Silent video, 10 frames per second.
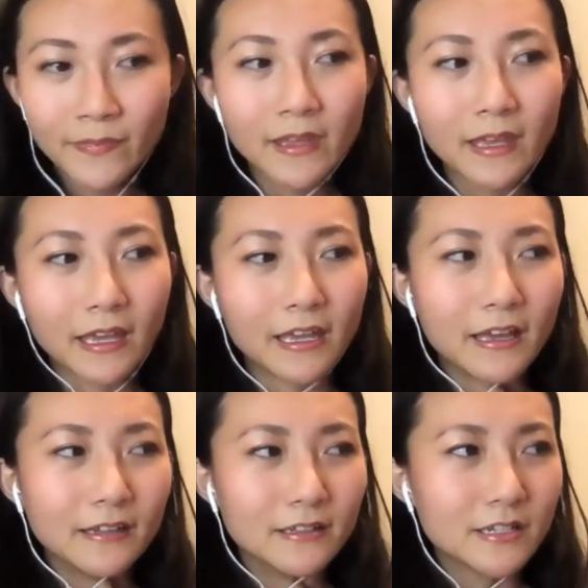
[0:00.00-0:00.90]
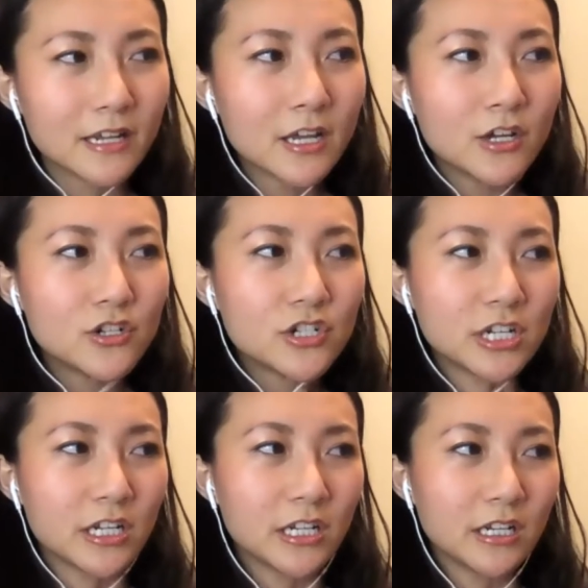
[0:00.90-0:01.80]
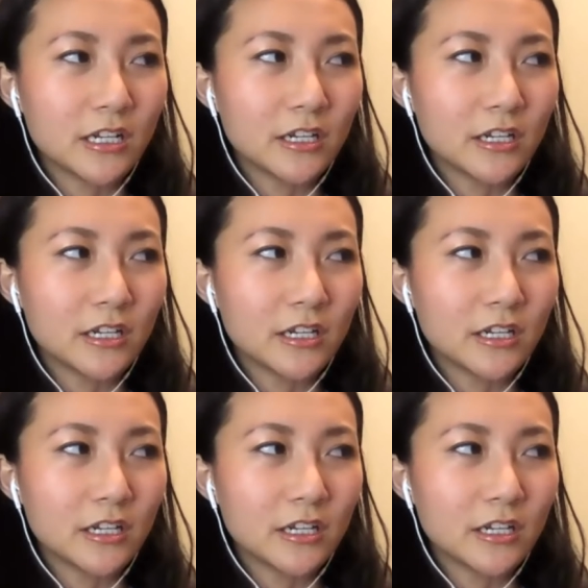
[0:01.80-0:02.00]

and she